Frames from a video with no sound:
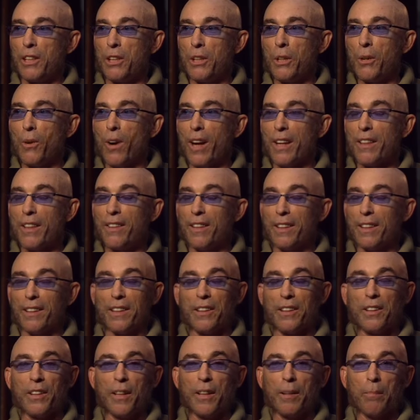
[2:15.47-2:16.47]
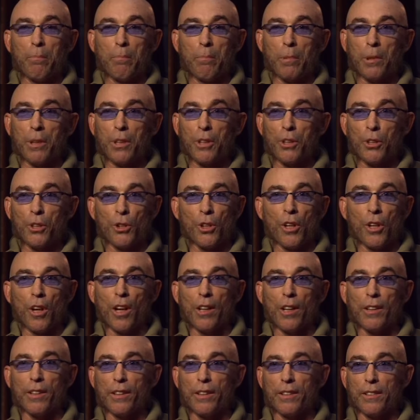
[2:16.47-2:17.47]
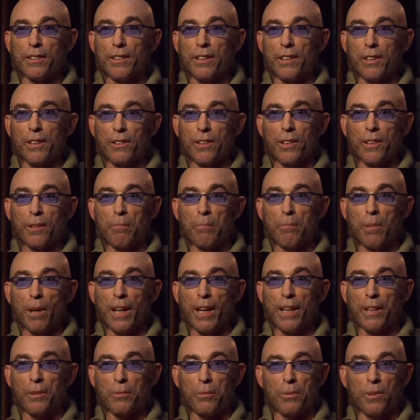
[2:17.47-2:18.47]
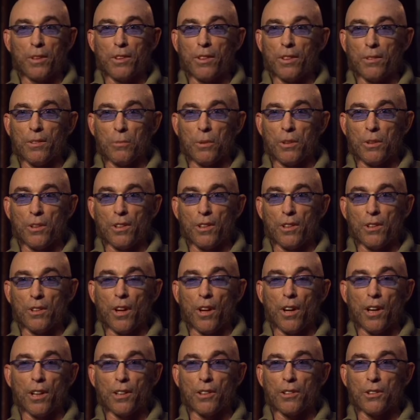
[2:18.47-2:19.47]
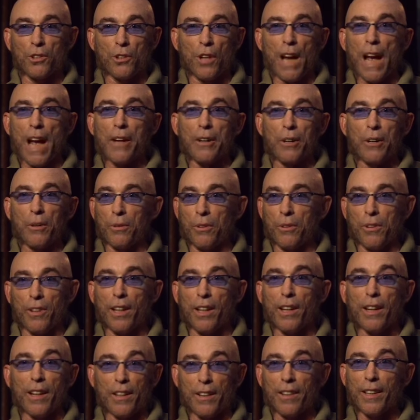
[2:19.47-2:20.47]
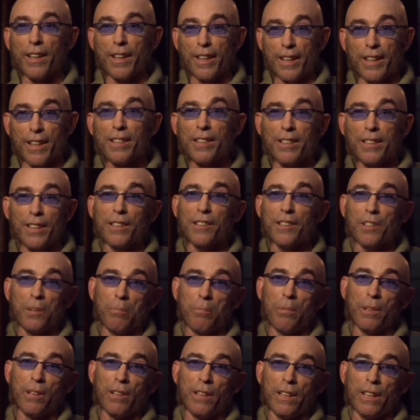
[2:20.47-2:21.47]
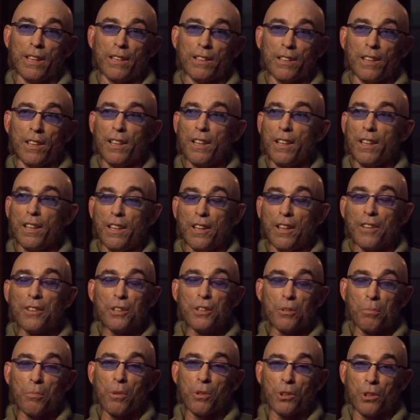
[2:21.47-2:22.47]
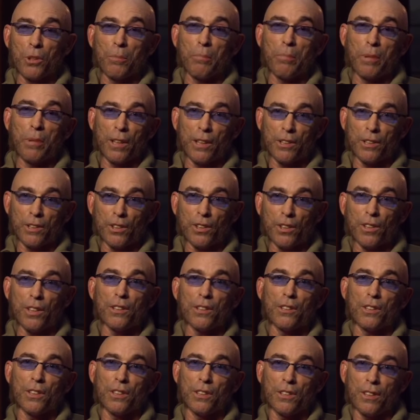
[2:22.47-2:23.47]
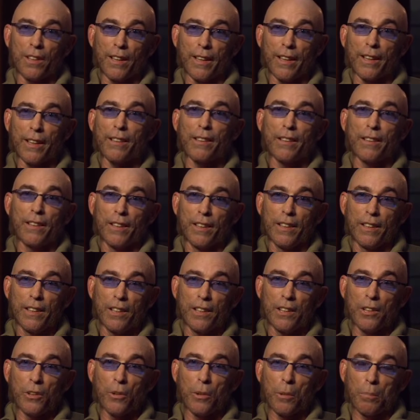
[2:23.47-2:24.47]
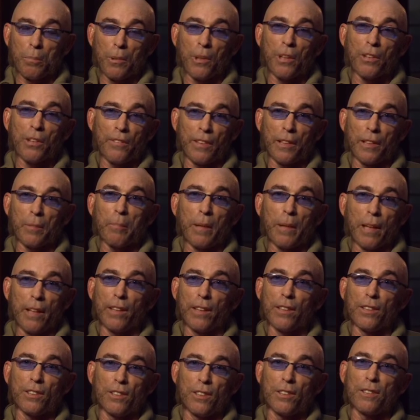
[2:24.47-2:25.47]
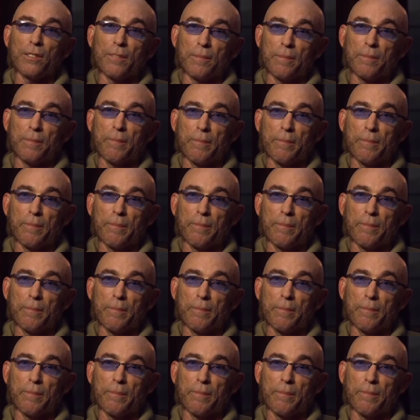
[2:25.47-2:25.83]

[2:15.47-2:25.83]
you know, I think the Tim Burton genre, you know, combined with with the dark shadow thing, I think his sensibilities on this motion picture are just like, you know, a perfect marriage.